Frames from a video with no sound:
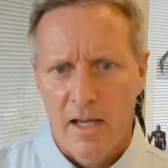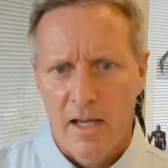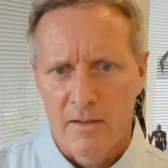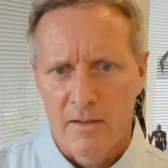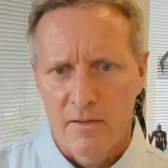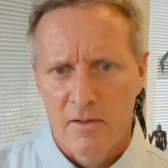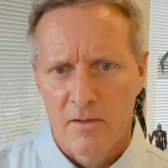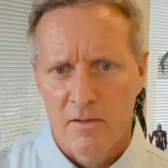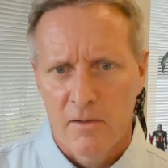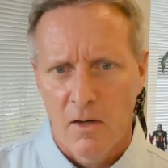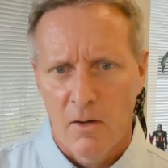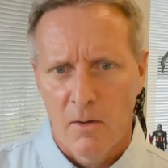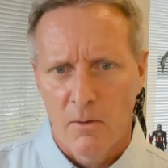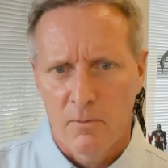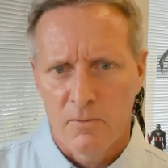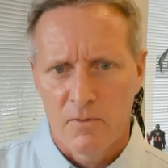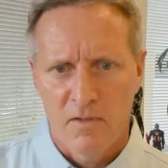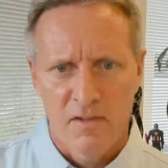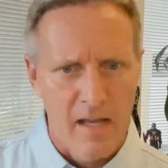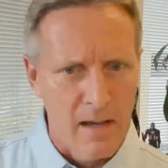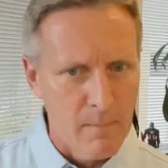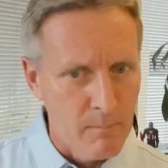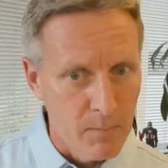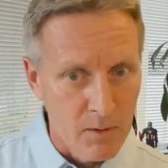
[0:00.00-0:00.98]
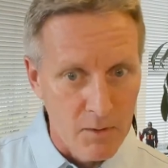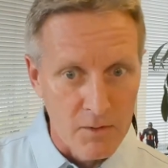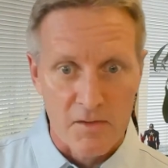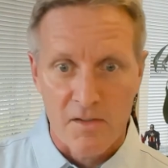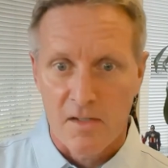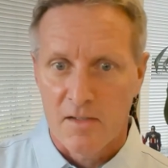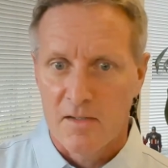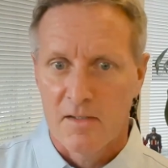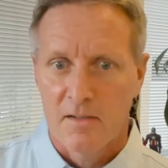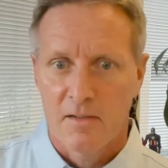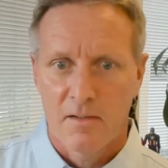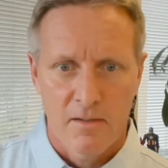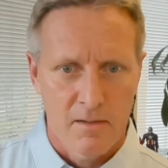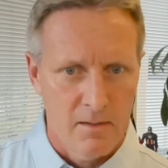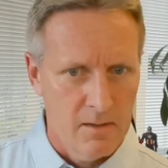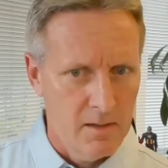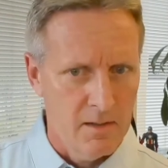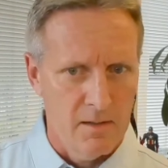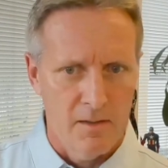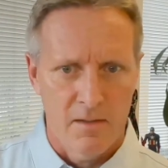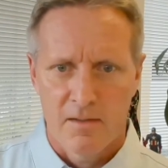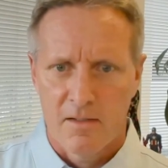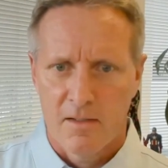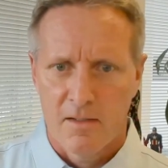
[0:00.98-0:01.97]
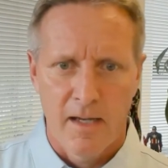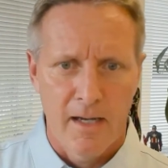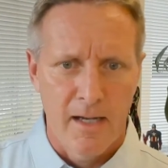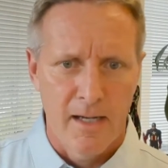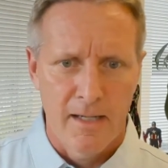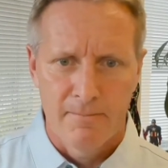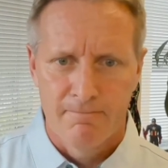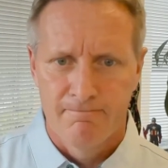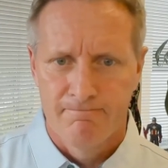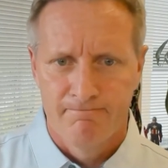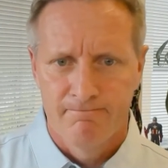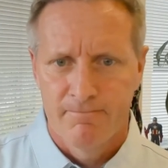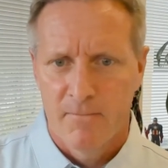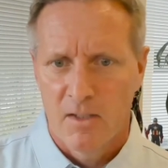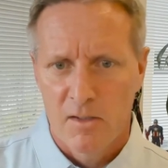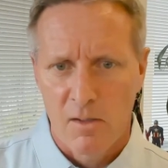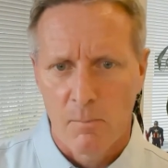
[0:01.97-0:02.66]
And so Zembles is is um,